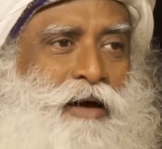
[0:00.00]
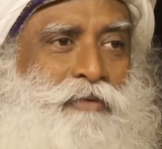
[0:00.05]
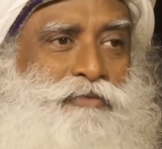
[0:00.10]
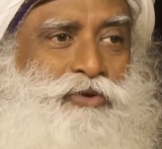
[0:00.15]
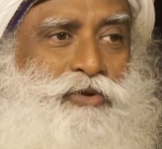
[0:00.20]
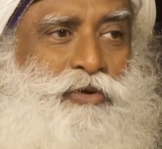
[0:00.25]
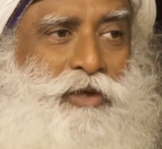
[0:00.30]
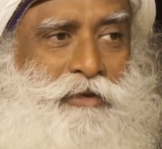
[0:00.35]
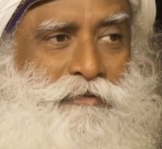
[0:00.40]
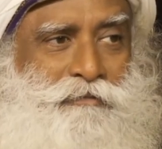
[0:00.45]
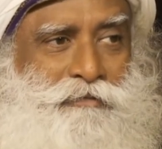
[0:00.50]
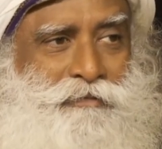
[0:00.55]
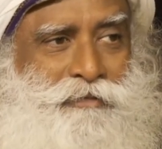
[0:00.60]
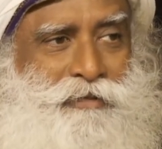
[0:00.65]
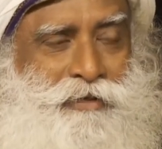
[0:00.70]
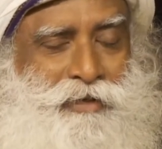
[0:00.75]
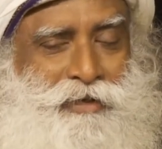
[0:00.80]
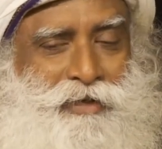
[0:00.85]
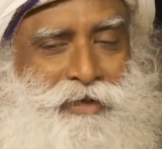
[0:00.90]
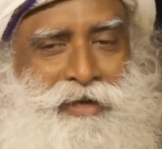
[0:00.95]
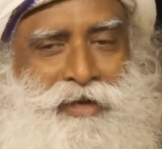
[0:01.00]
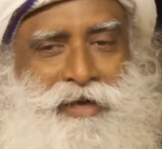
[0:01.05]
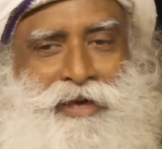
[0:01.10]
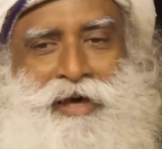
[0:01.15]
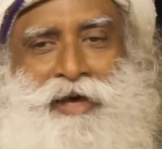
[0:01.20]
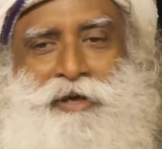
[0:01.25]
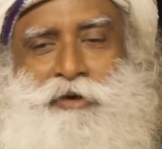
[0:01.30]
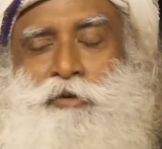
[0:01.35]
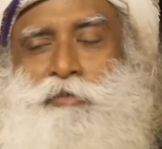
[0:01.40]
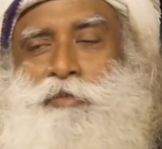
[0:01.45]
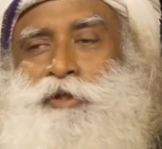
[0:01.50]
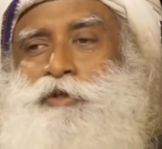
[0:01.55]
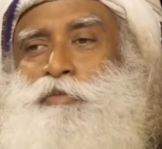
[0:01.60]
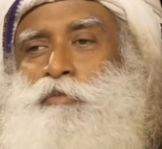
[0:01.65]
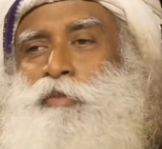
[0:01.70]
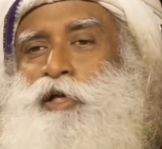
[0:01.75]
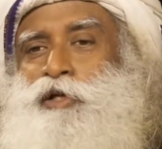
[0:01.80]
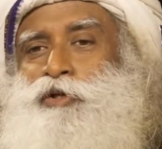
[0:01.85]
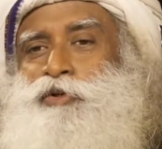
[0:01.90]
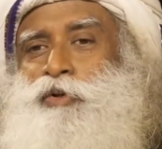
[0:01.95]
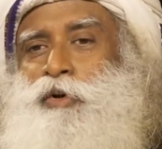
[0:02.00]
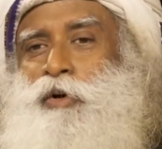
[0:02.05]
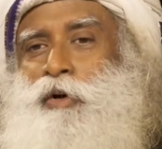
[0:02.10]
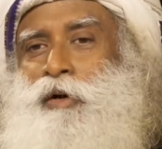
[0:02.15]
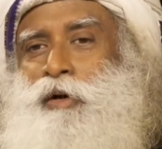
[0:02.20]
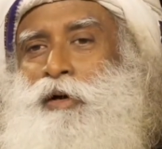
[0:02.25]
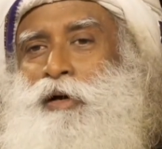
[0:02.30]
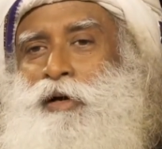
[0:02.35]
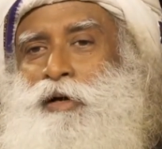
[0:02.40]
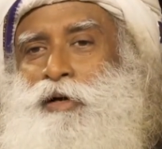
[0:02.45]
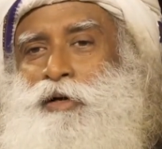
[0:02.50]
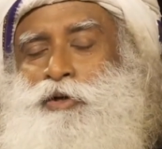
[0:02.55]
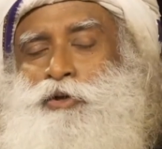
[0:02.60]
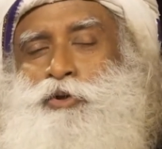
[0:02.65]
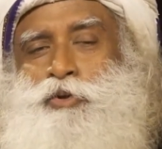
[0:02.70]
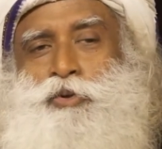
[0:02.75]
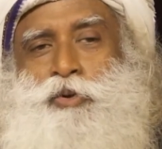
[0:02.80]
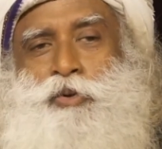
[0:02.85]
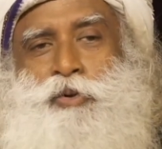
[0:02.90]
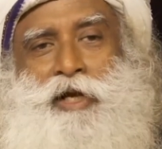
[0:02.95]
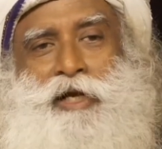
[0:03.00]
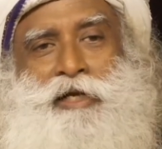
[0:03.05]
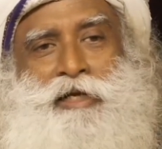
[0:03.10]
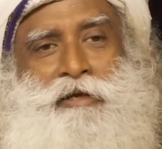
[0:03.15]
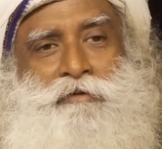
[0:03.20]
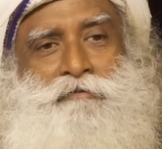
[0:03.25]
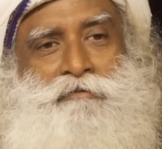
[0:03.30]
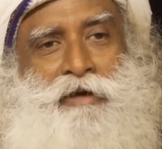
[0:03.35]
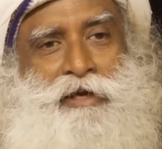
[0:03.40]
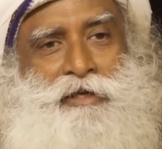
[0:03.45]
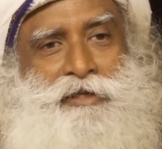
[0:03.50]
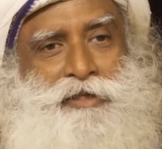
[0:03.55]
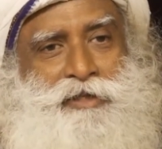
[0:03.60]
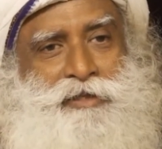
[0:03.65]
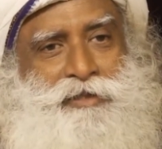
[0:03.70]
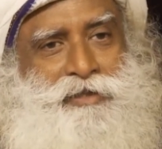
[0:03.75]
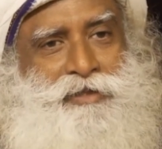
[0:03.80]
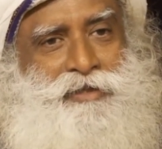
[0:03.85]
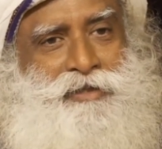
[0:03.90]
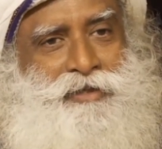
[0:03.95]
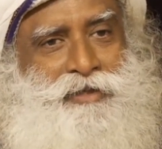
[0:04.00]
you live, and you must make sure you don't get infected.